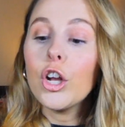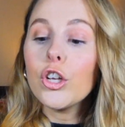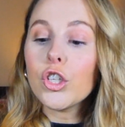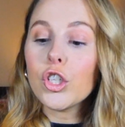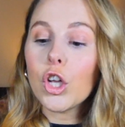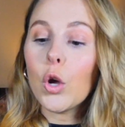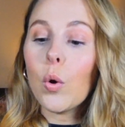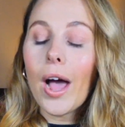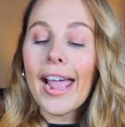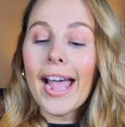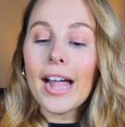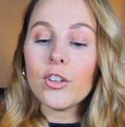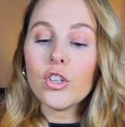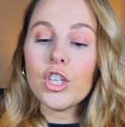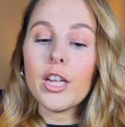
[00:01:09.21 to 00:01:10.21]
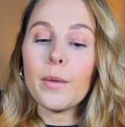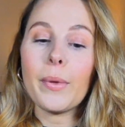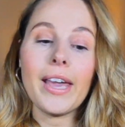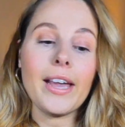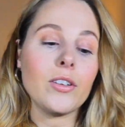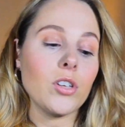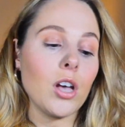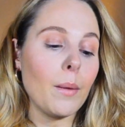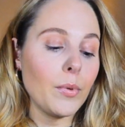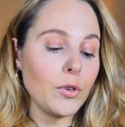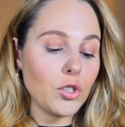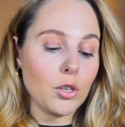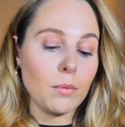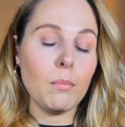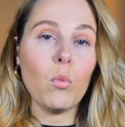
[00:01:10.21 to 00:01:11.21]
So I actually picked up
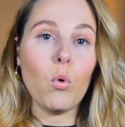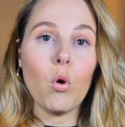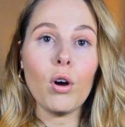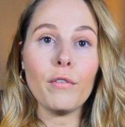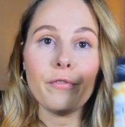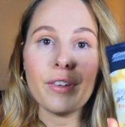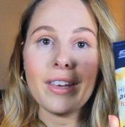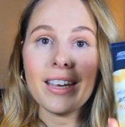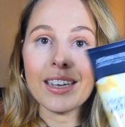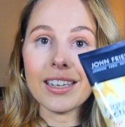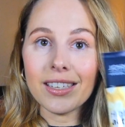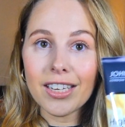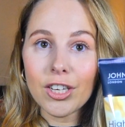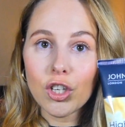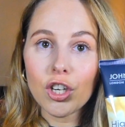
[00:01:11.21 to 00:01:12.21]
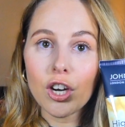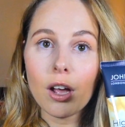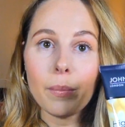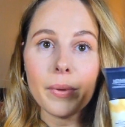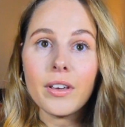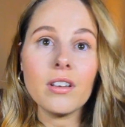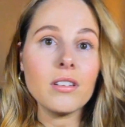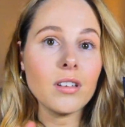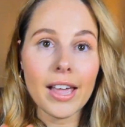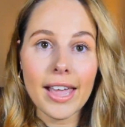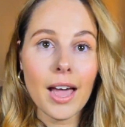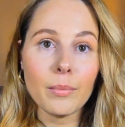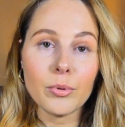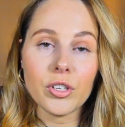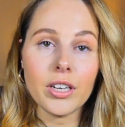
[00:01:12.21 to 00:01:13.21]
some more of the conditioner because I
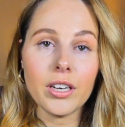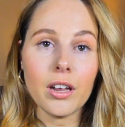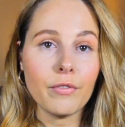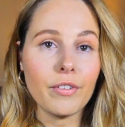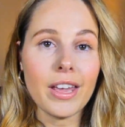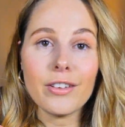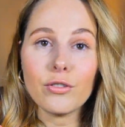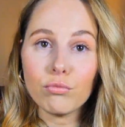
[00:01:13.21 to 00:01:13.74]
absolutely love it.